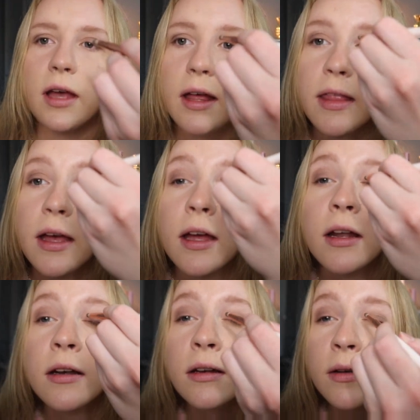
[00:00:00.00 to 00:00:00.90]
And
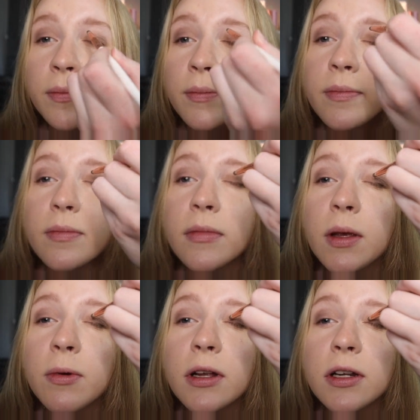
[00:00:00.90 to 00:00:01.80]
then
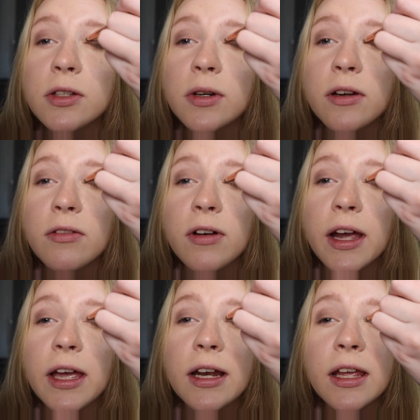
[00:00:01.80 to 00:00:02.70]
I'm gonna do it
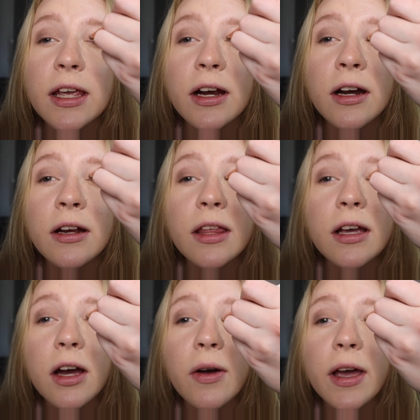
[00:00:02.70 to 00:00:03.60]
right in here,
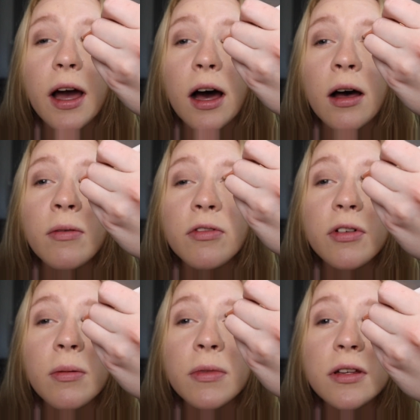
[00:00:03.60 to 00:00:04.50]
like going up
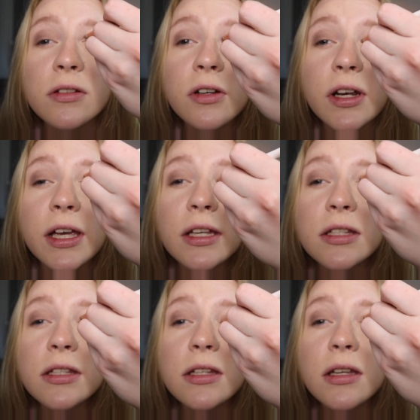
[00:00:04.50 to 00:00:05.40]
from this
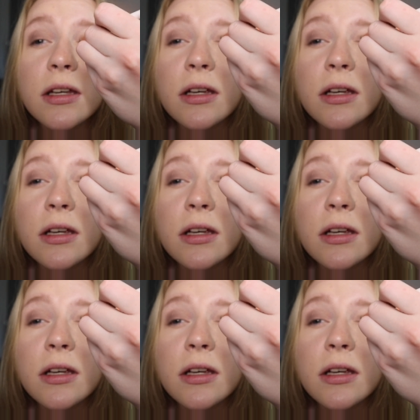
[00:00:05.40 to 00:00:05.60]
crease.